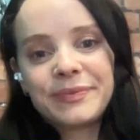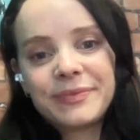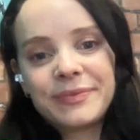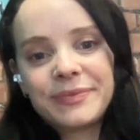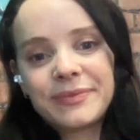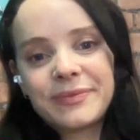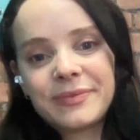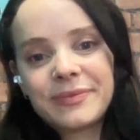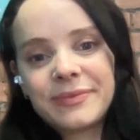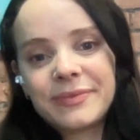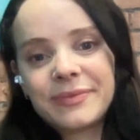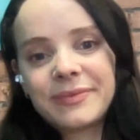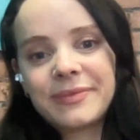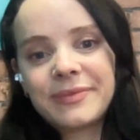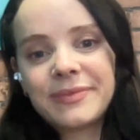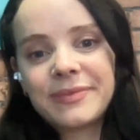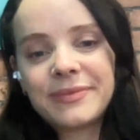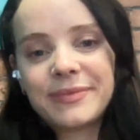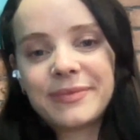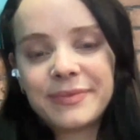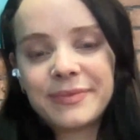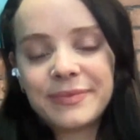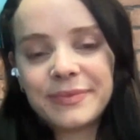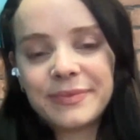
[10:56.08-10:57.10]

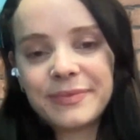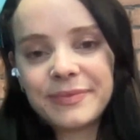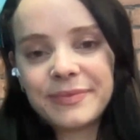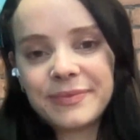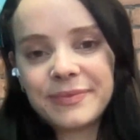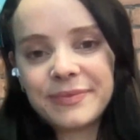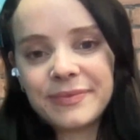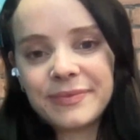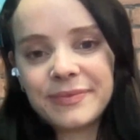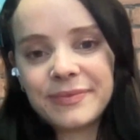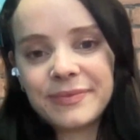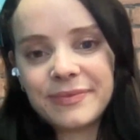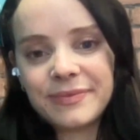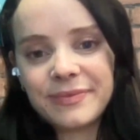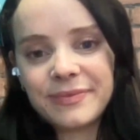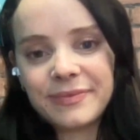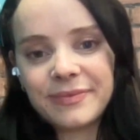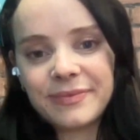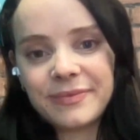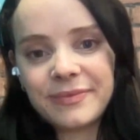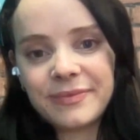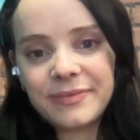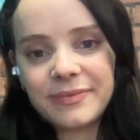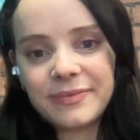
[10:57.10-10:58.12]

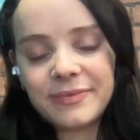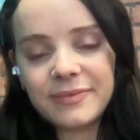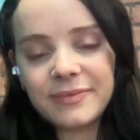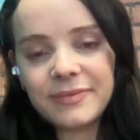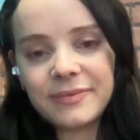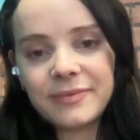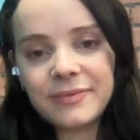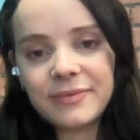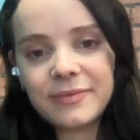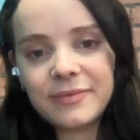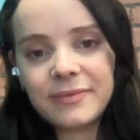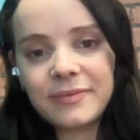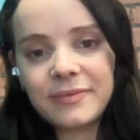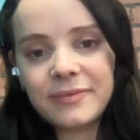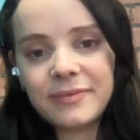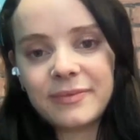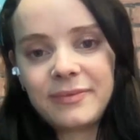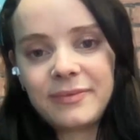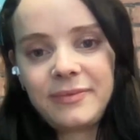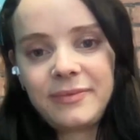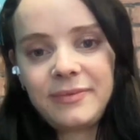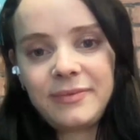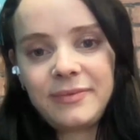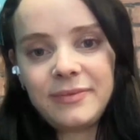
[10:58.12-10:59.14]

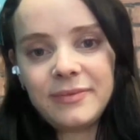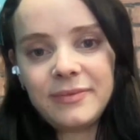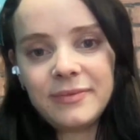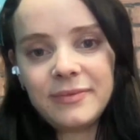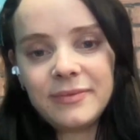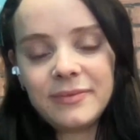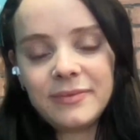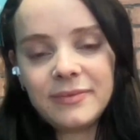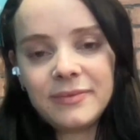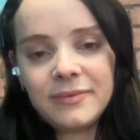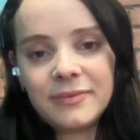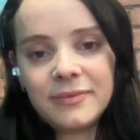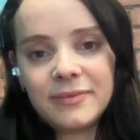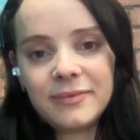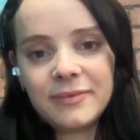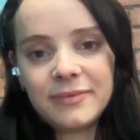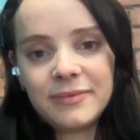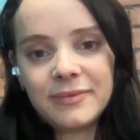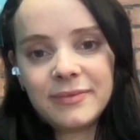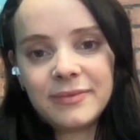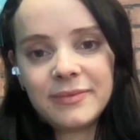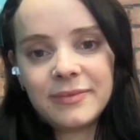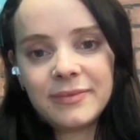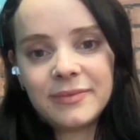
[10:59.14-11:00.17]

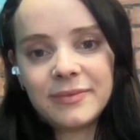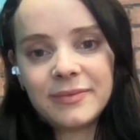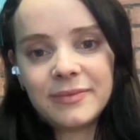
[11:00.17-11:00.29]
No words are spoken by the person on screen.